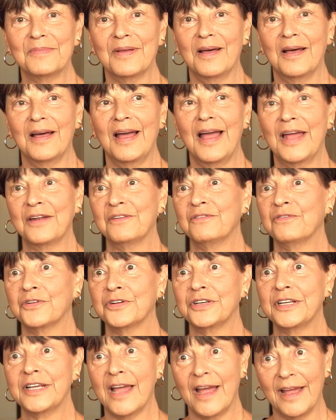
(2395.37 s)
uh,
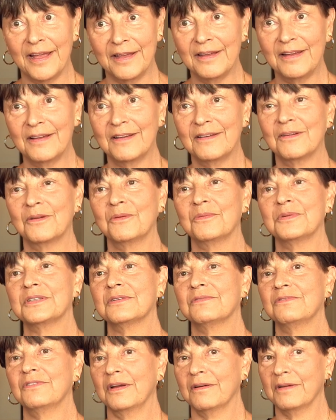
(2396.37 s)
Hanford Yang, who
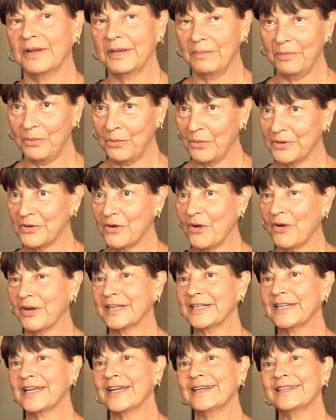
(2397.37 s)
was a very important
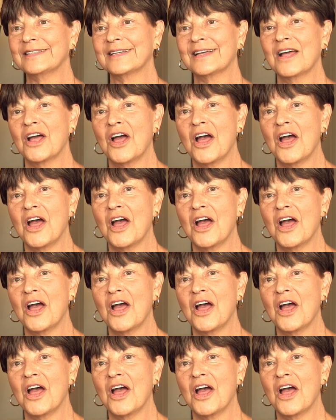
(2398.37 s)
architect,